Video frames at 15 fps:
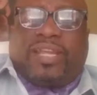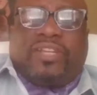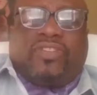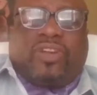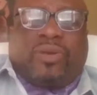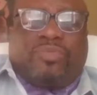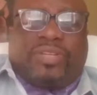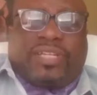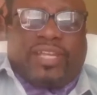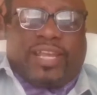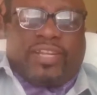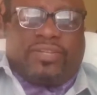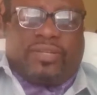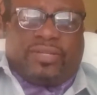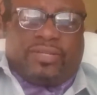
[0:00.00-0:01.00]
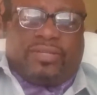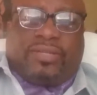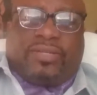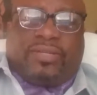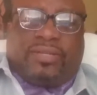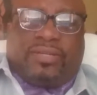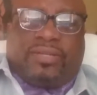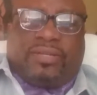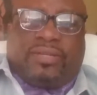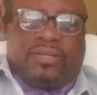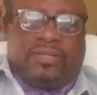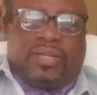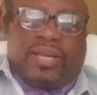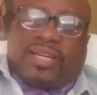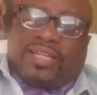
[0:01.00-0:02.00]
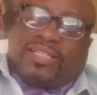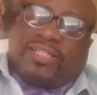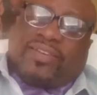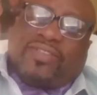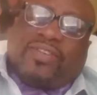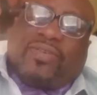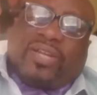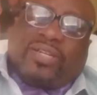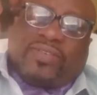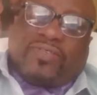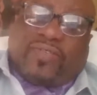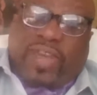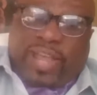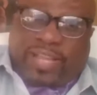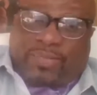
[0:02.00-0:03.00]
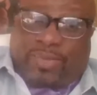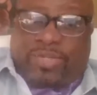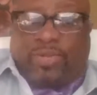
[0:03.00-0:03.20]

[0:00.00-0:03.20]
interpretations, not necessarily question facts,